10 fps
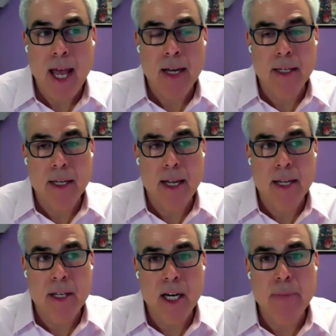and
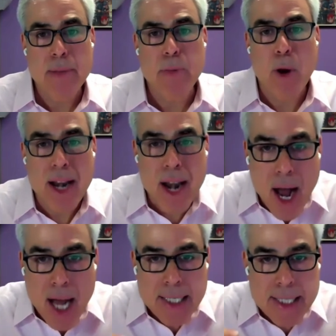young people were
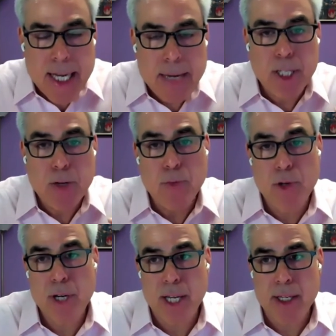not deeply
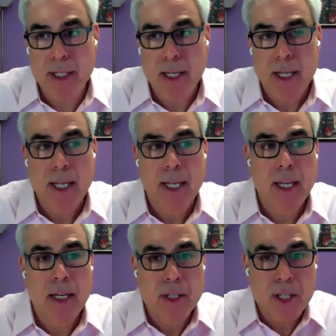rooted
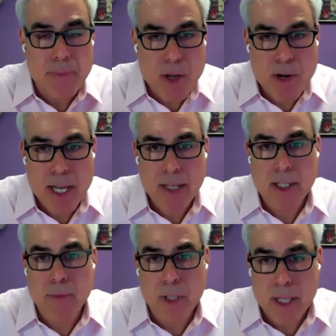in
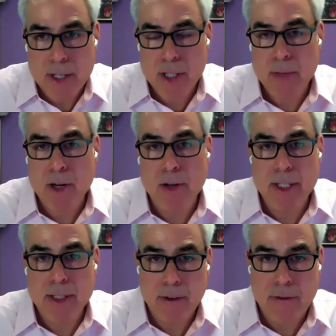communities, in religious
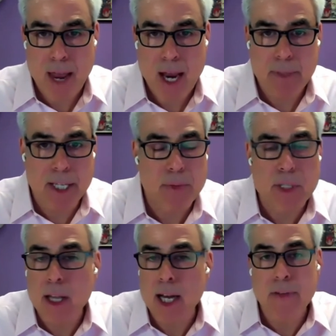communities, and in families.
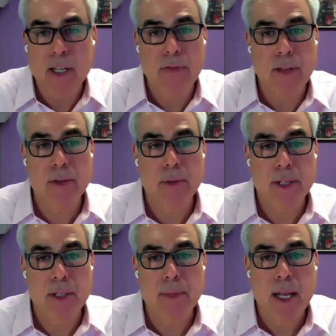There's a lot of
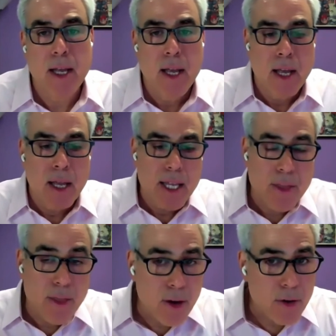individualism.
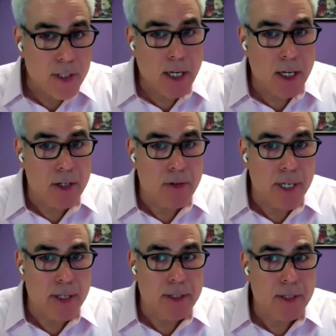In those
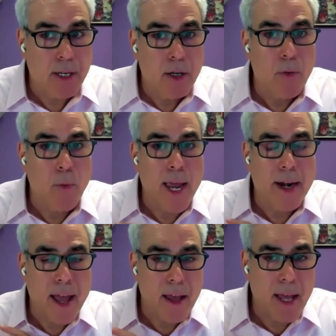countries,
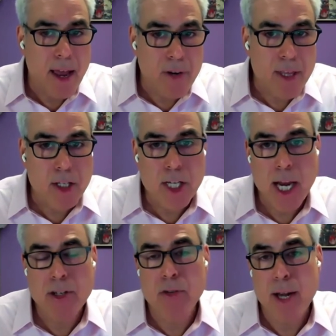when everything
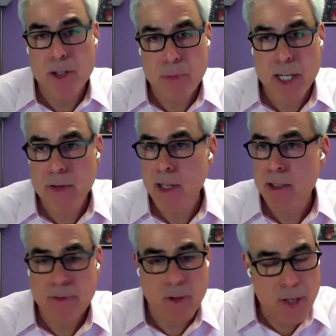changed around
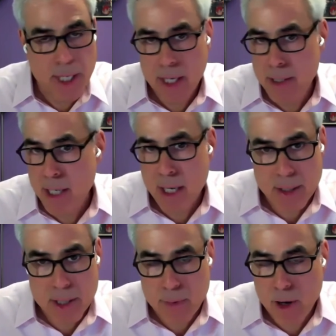2012, all the kids
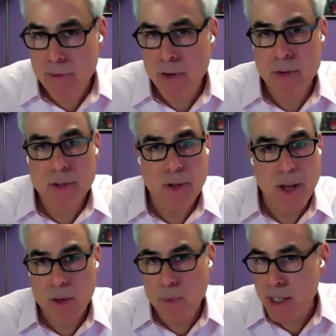got smartphones, or
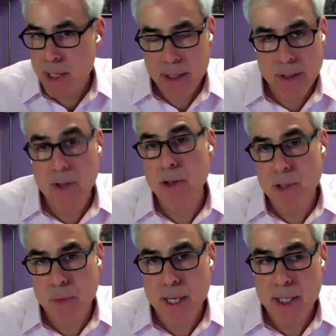the
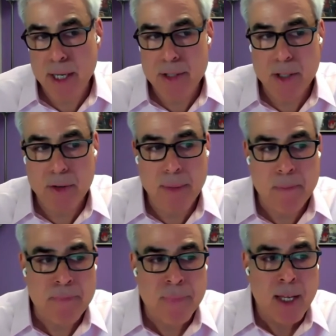girls all went on Instagram.